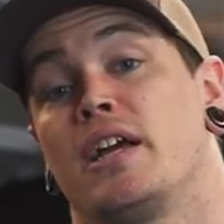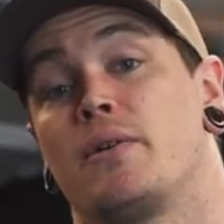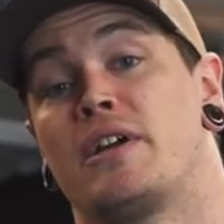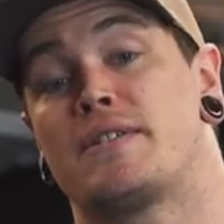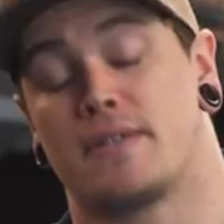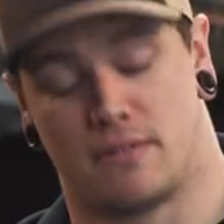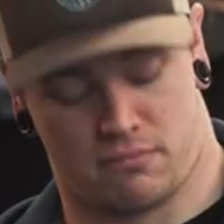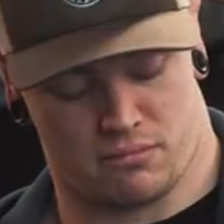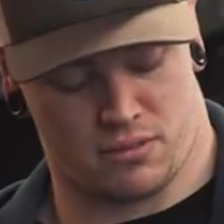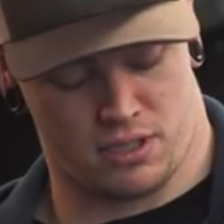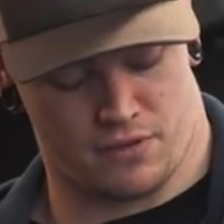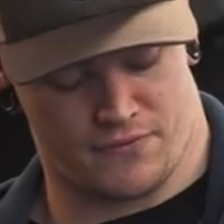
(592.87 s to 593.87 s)
Anyways,
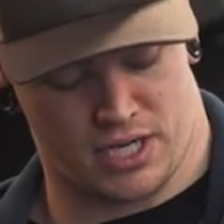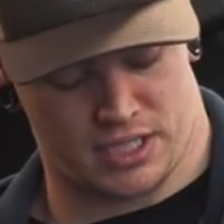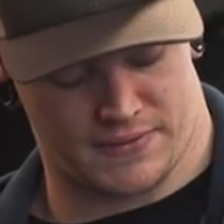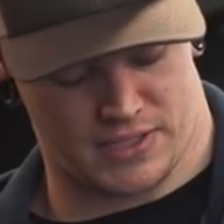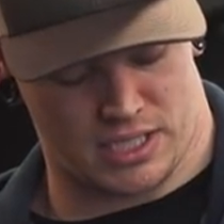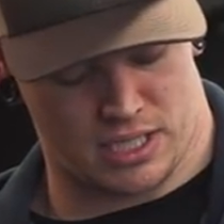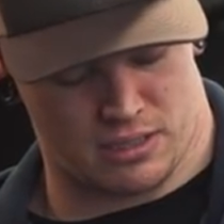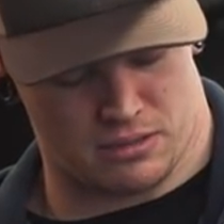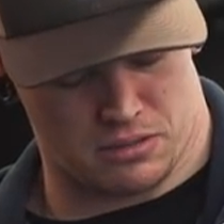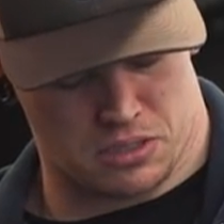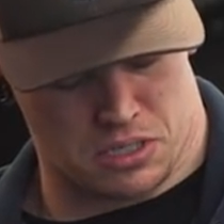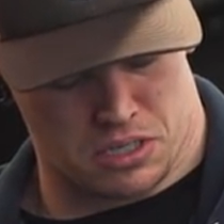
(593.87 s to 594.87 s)
I don't know if you guys have seen
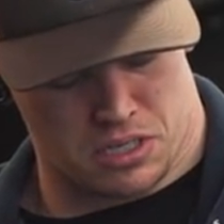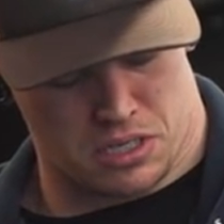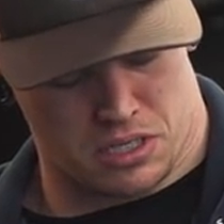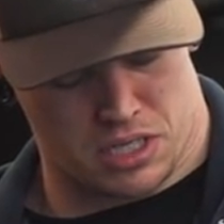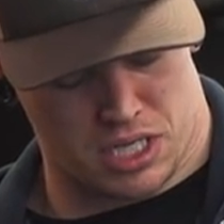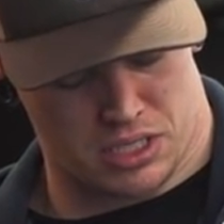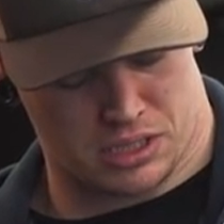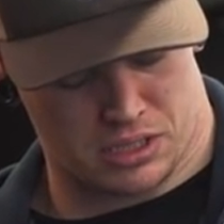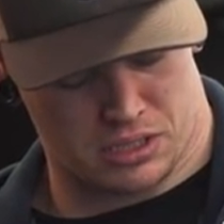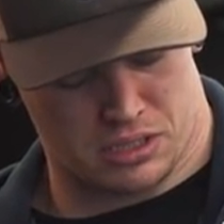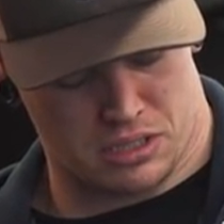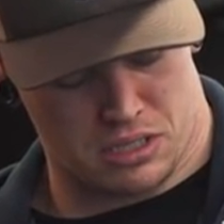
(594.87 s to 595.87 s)

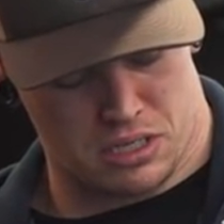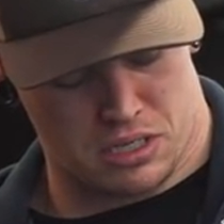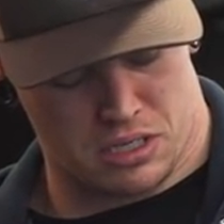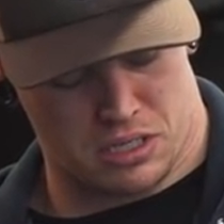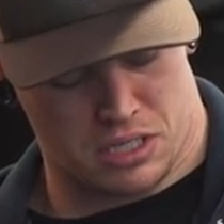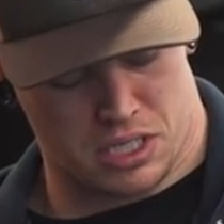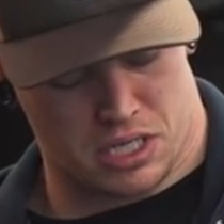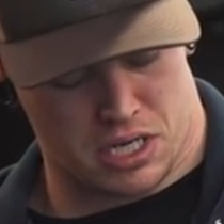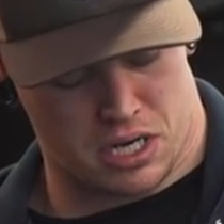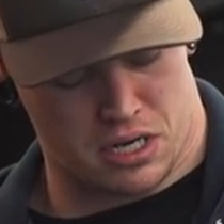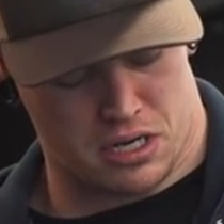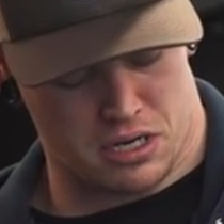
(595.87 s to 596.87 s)
this thing
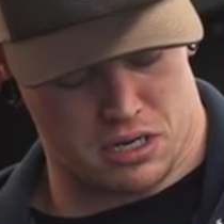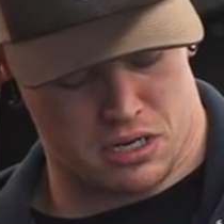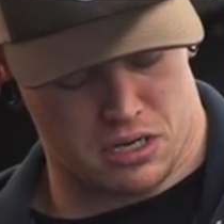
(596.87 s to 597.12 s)
here,